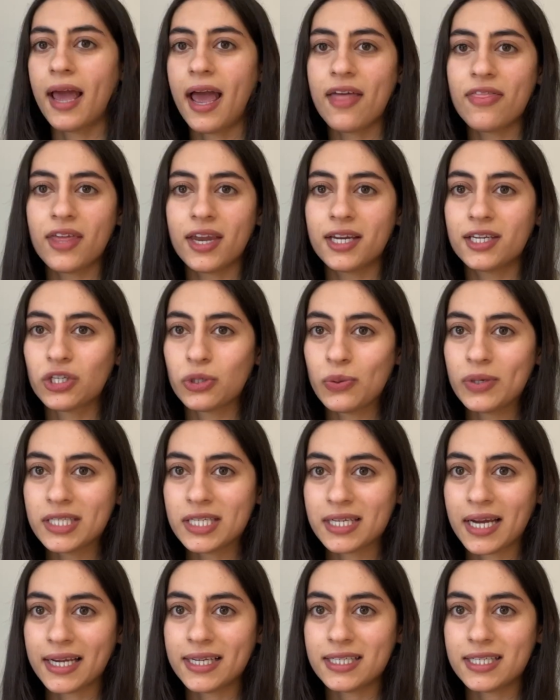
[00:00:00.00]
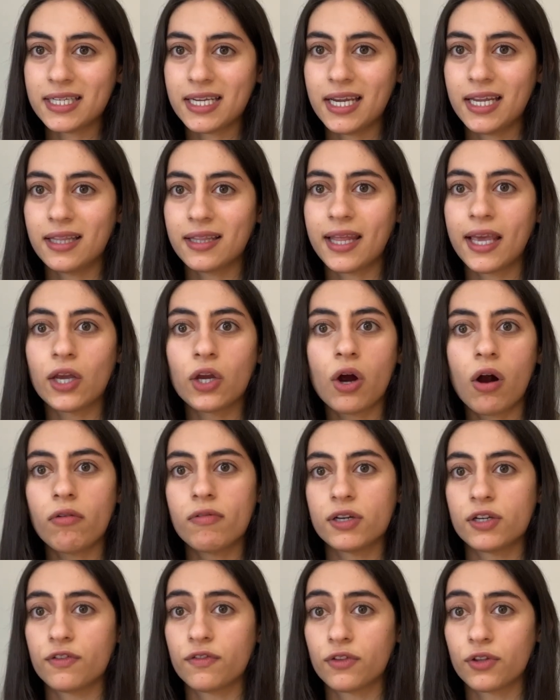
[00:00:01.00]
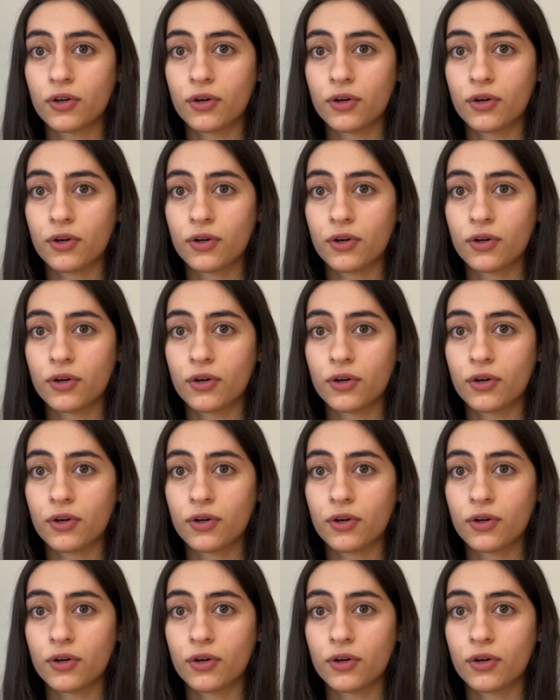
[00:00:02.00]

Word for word: And then in 2019, they got rid of the